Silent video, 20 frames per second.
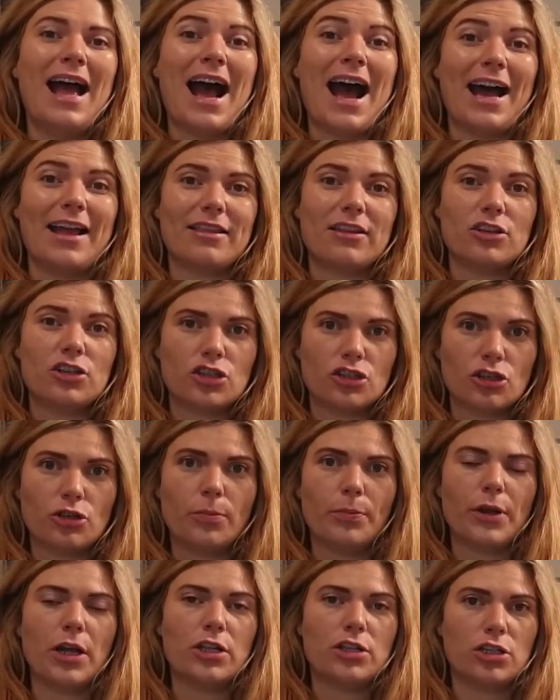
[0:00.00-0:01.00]
at the
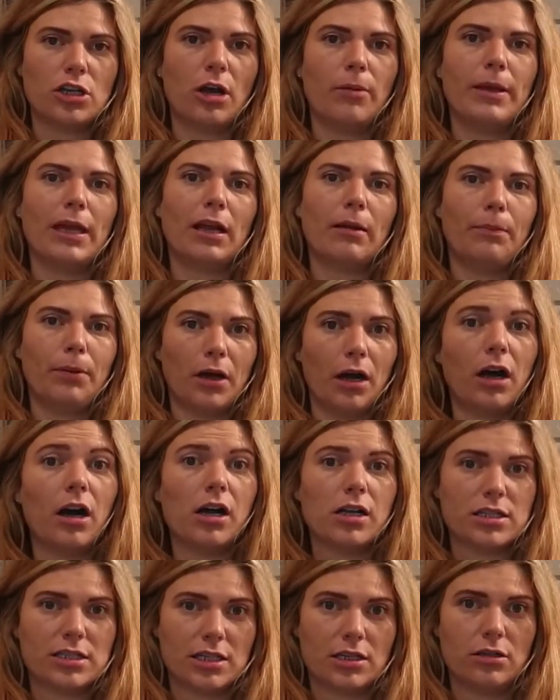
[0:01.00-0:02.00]
subatomic
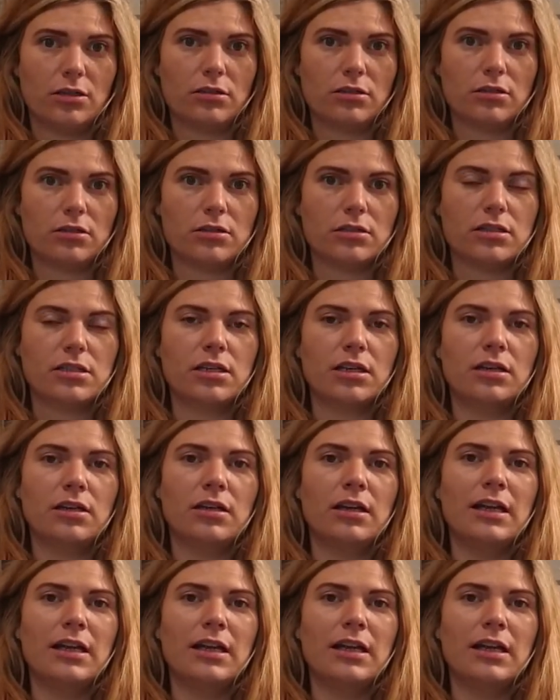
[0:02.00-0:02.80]
particles.